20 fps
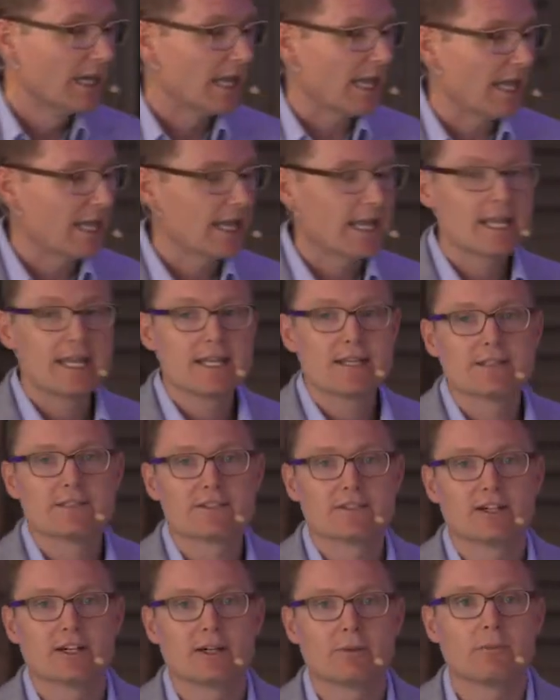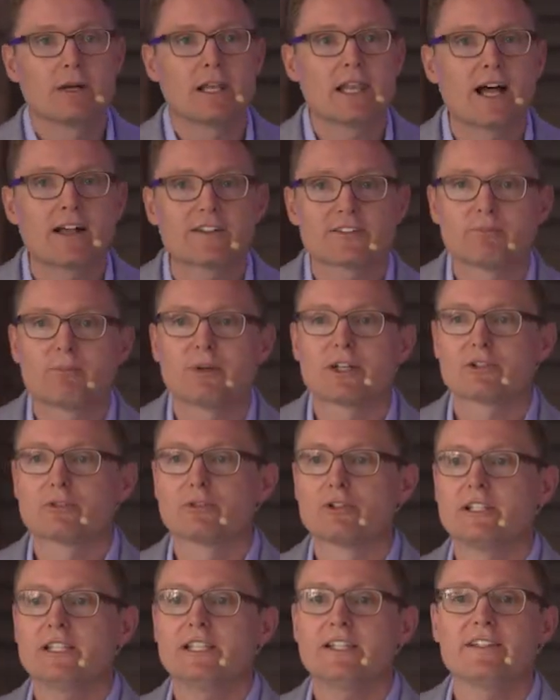And last but
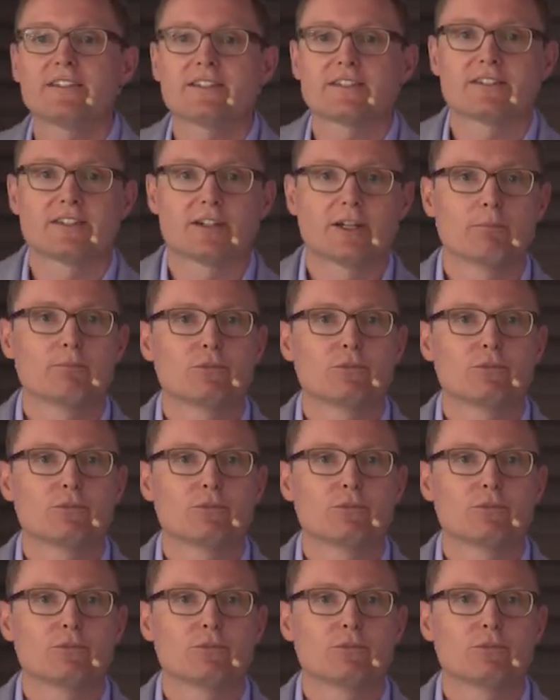not least,